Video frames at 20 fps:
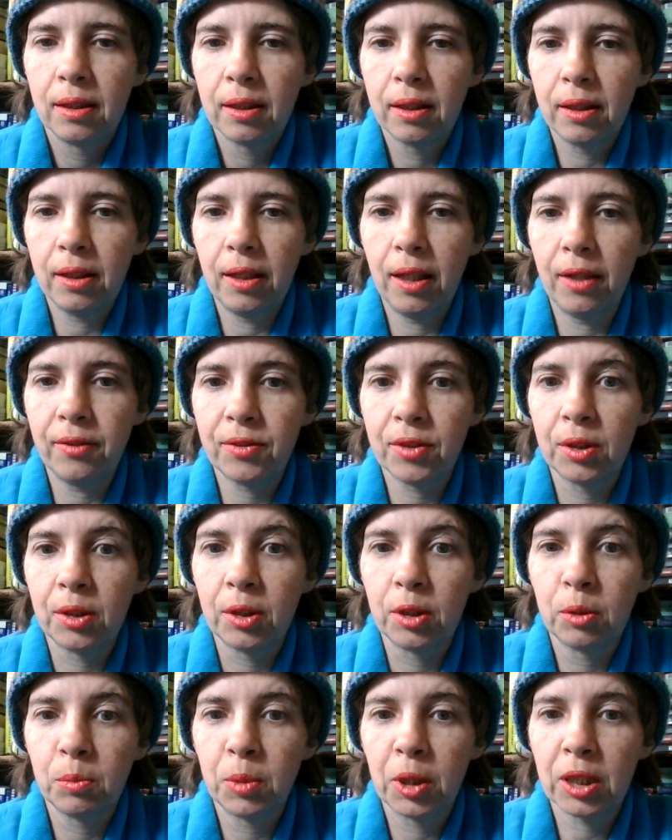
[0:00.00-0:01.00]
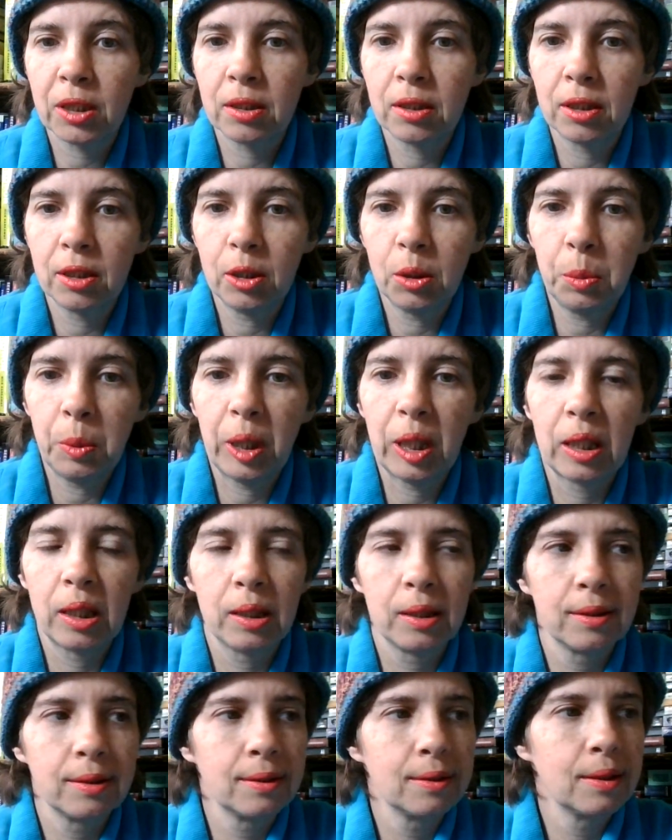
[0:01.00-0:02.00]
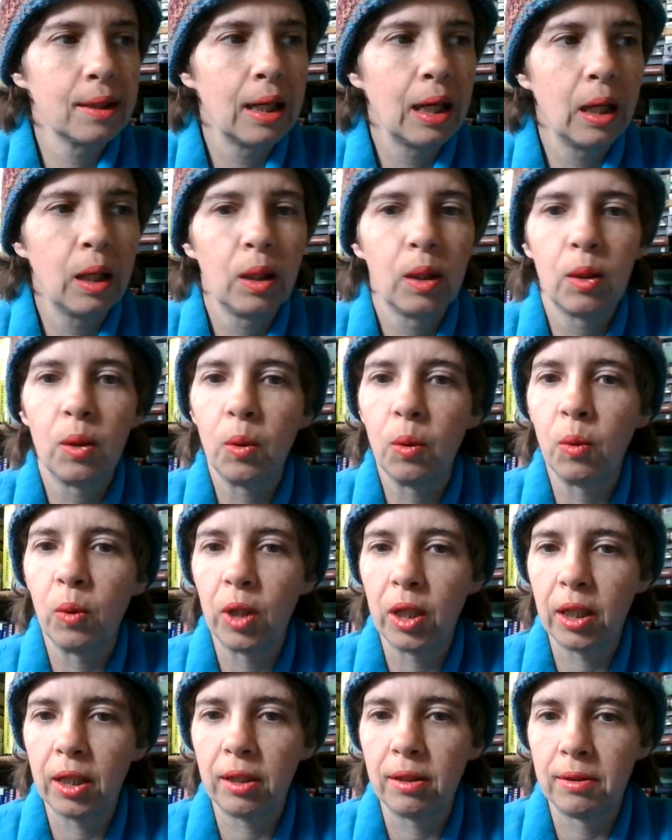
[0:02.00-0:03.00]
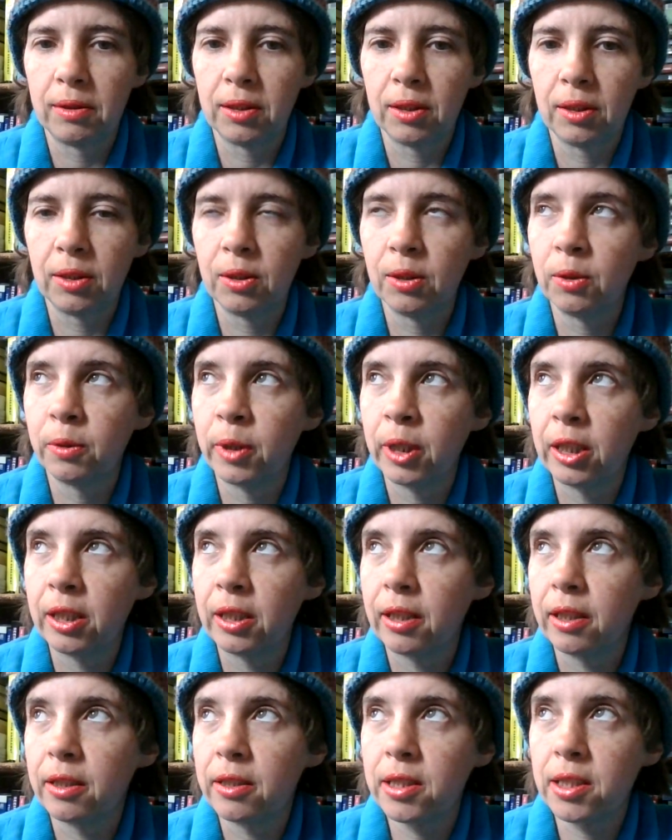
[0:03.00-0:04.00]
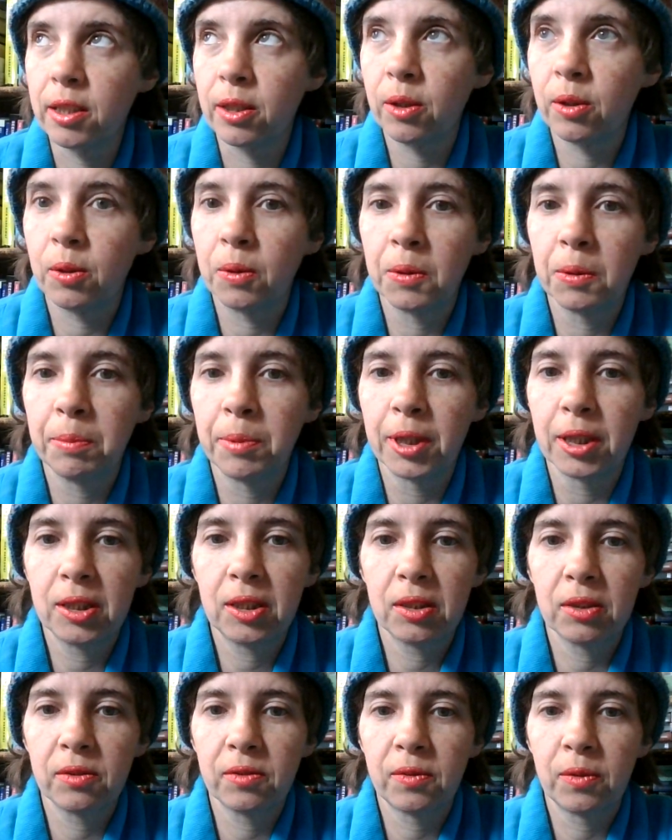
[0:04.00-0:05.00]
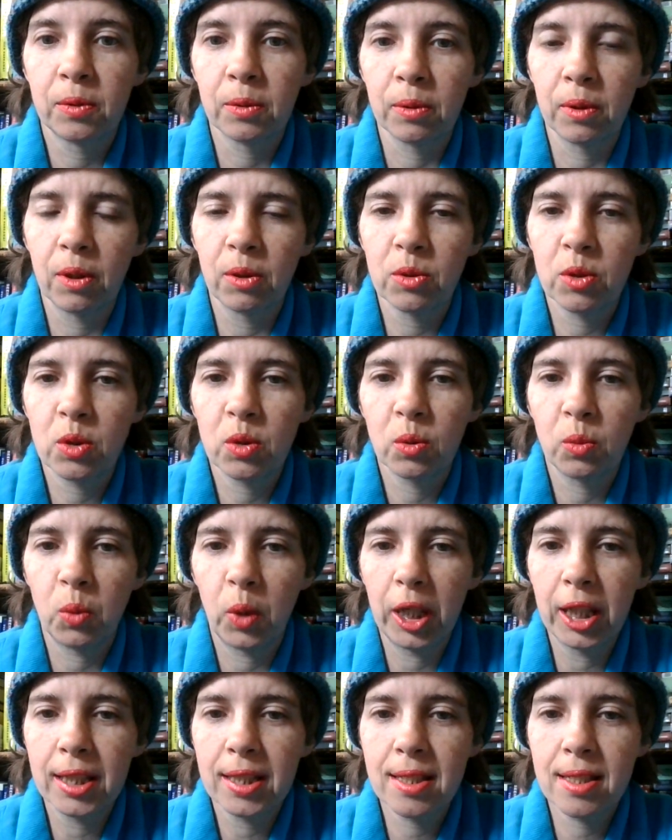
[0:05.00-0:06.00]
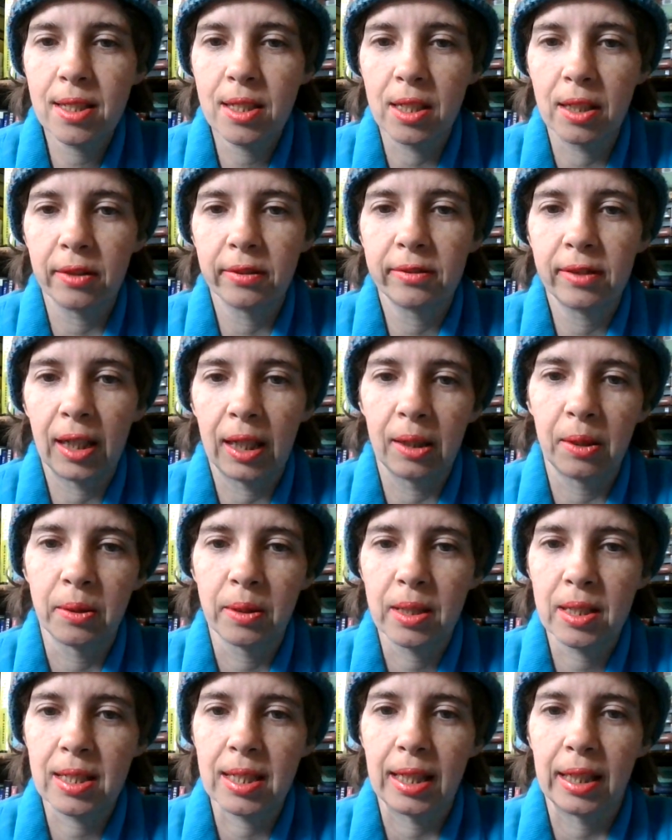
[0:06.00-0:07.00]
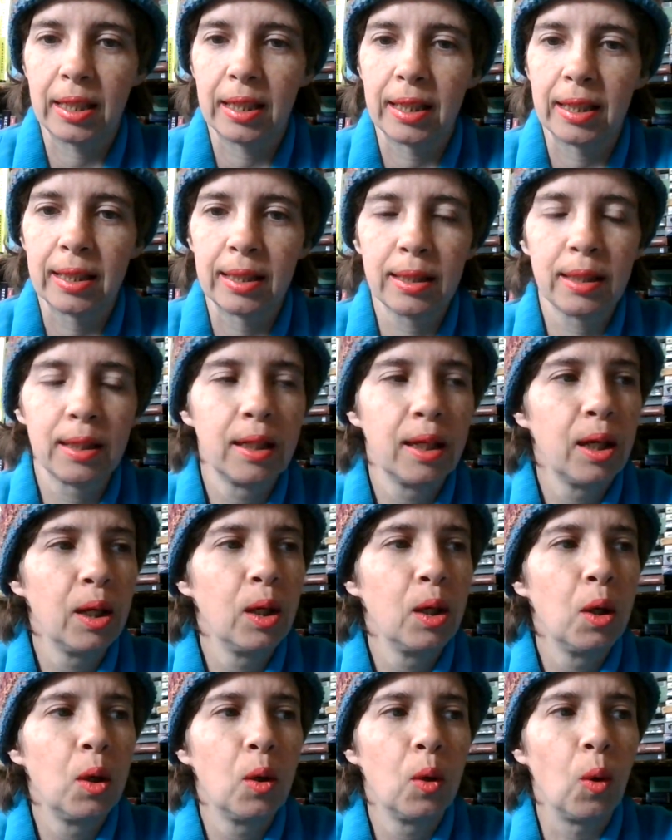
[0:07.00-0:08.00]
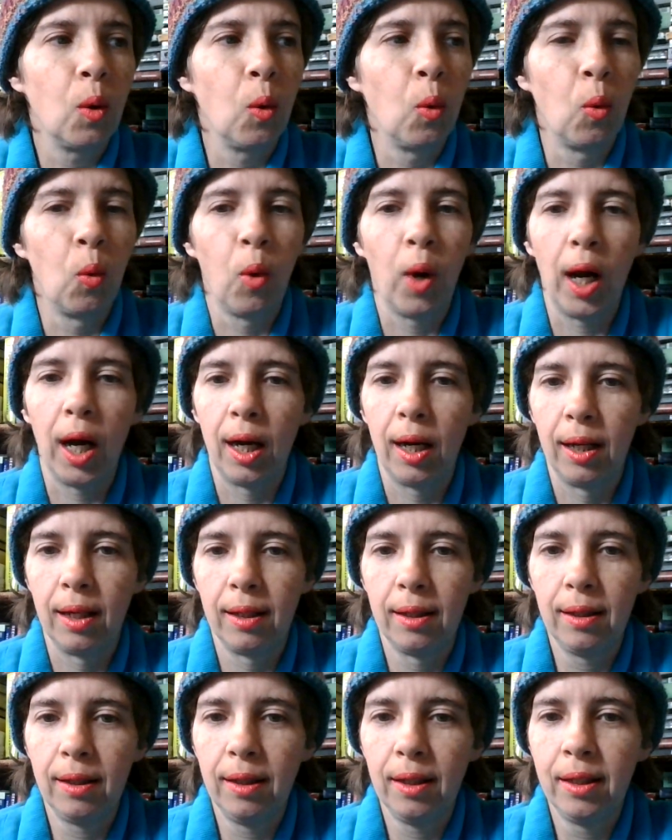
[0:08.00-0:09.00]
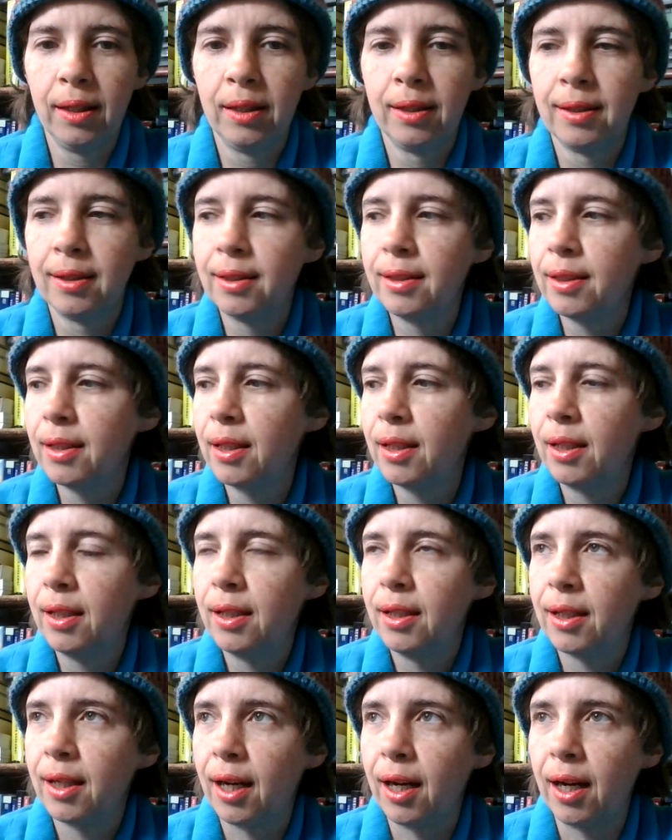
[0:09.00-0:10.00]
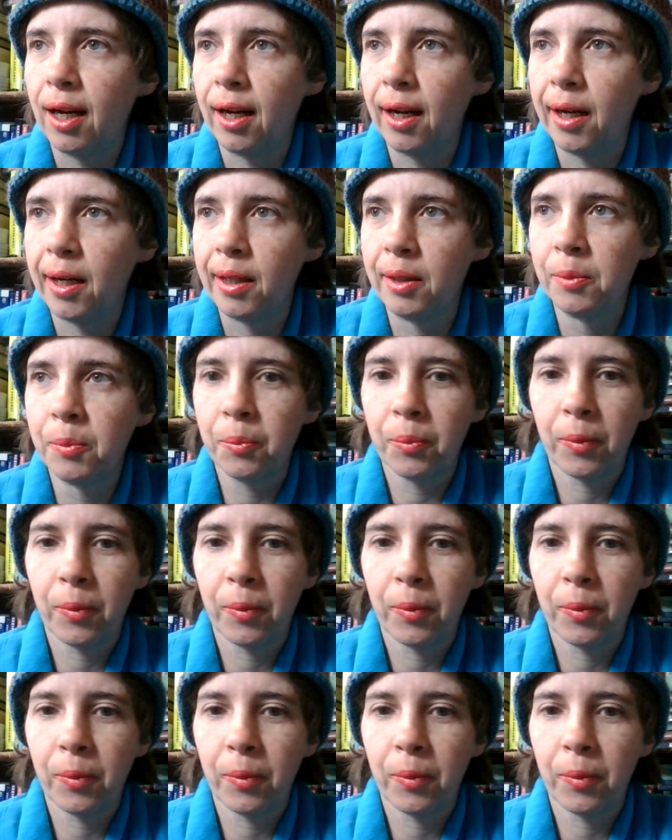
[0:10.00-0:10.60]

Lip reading: Good afternoon, BookTube. What do you do when there's a whole bunch of gross white stuff outside? Well, I